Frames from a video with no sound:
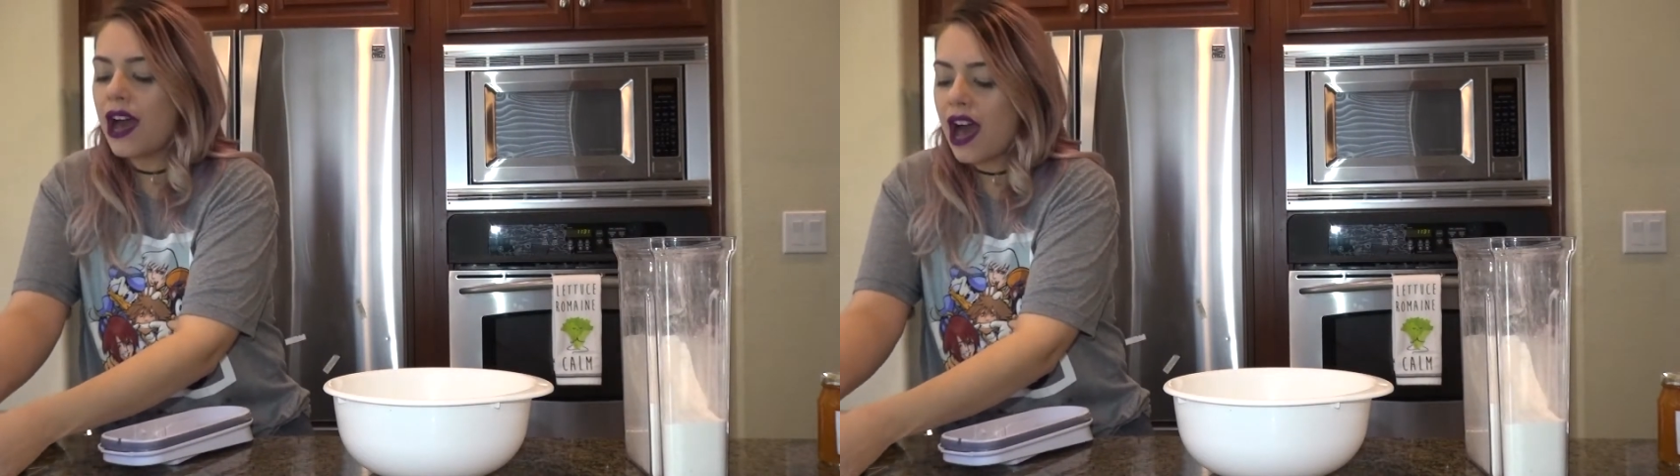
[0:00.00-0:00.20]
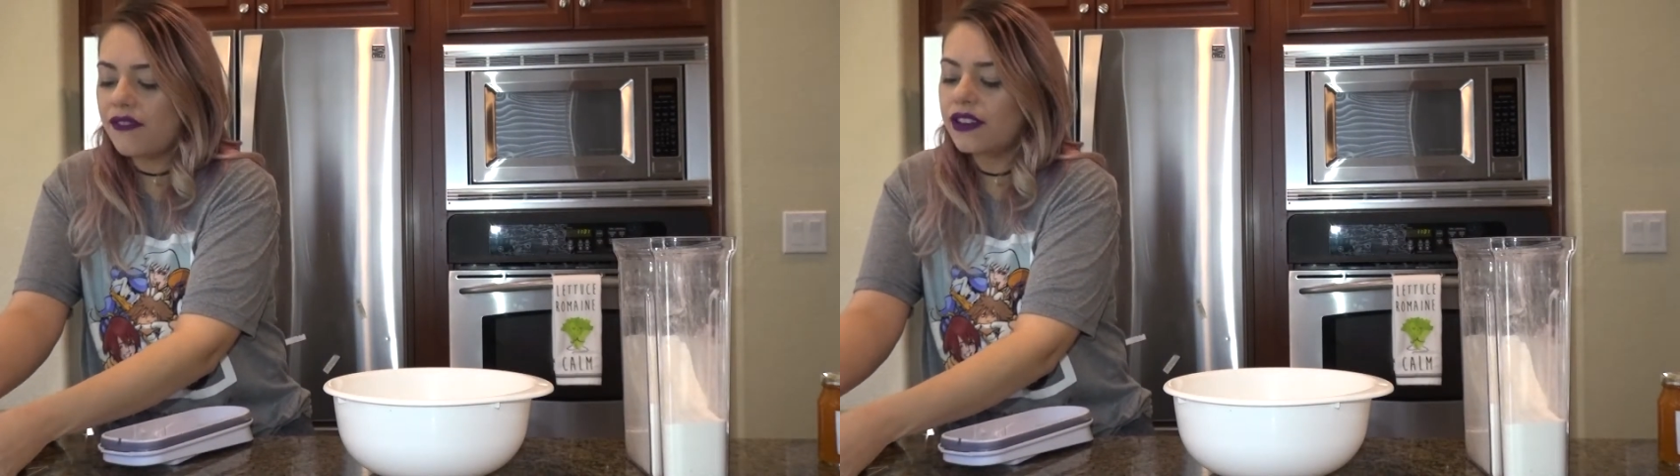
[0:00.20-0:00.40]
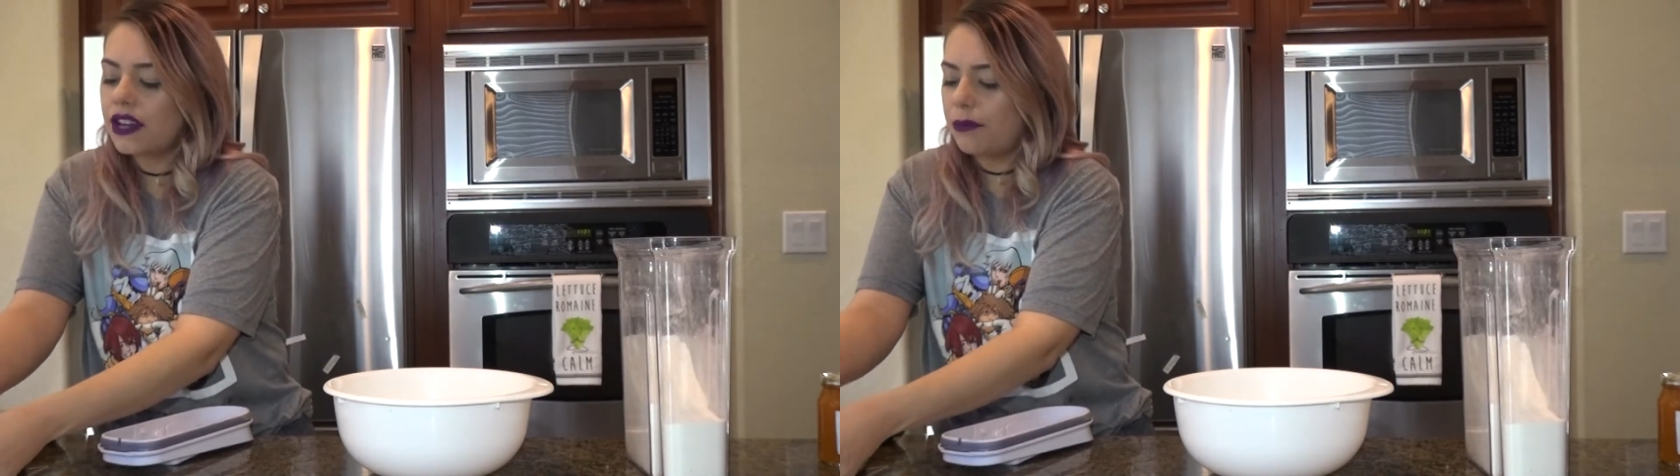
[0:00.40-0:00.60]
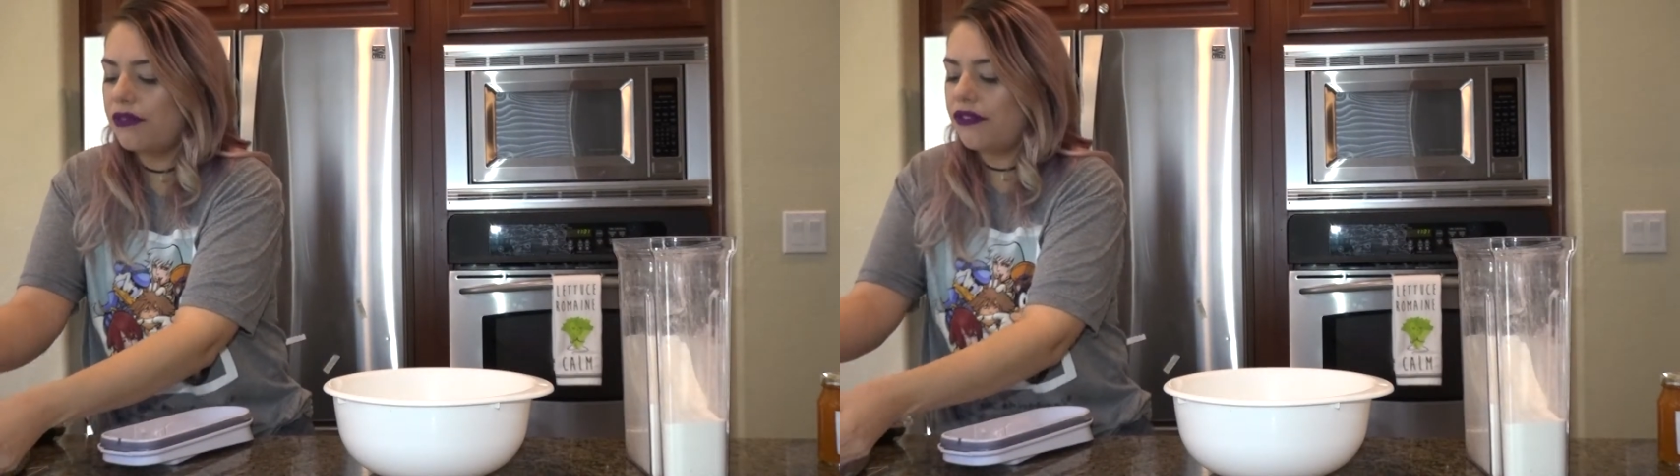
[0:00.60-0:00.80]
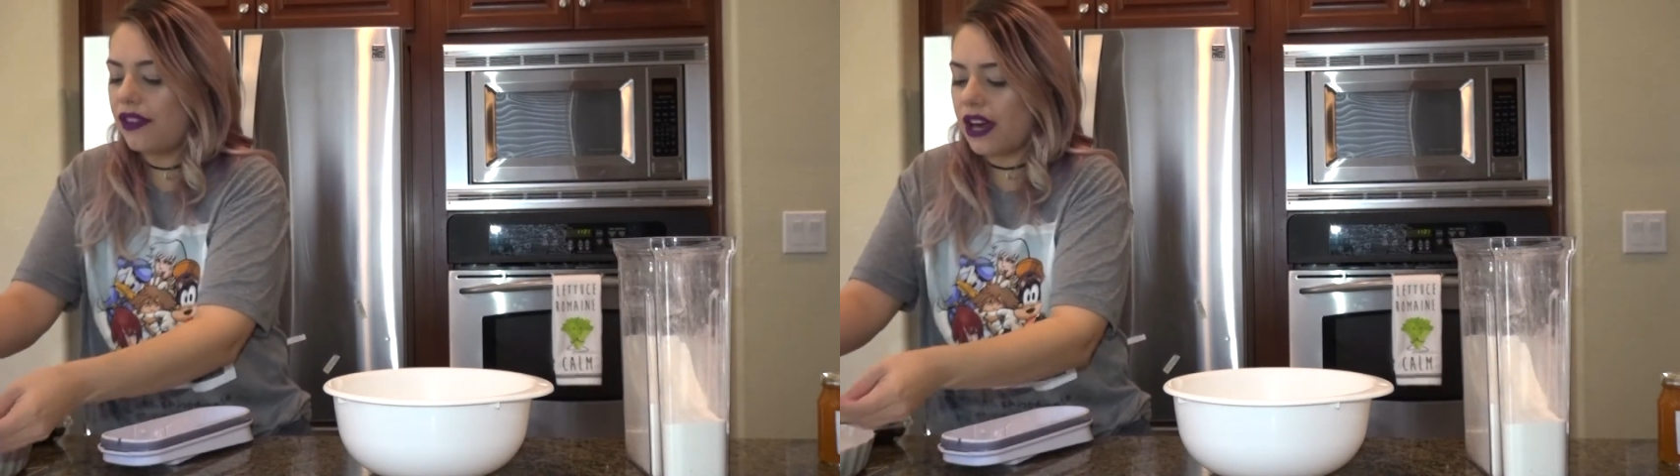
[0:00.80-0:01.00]
half a cup
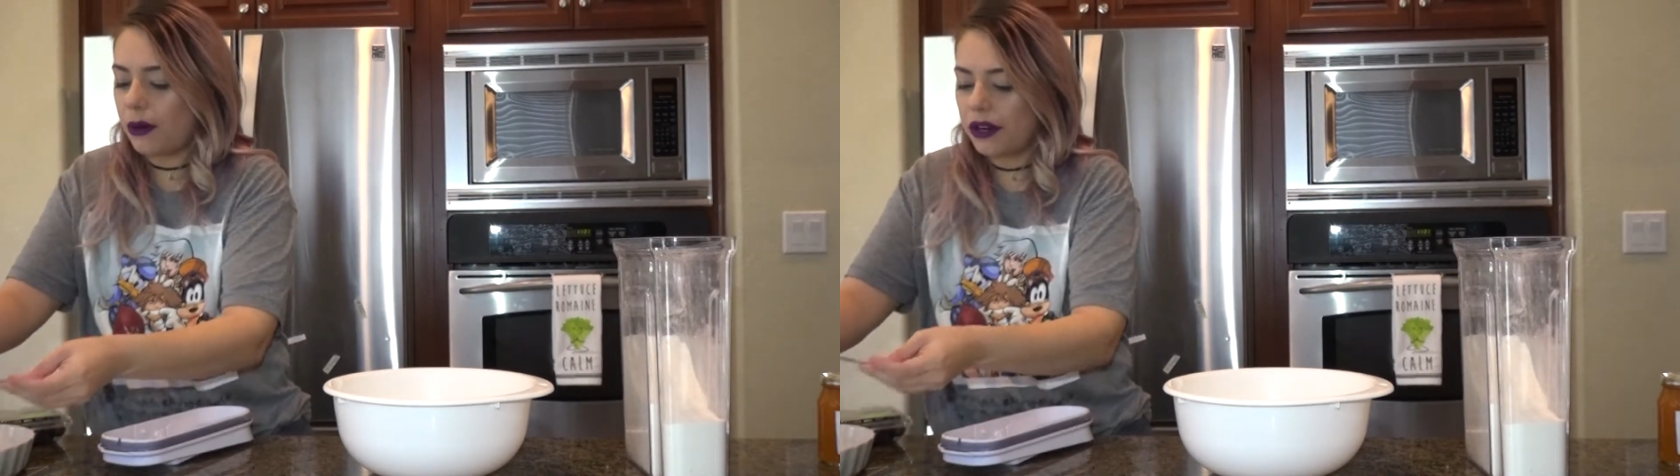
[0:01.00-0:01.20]
of flour.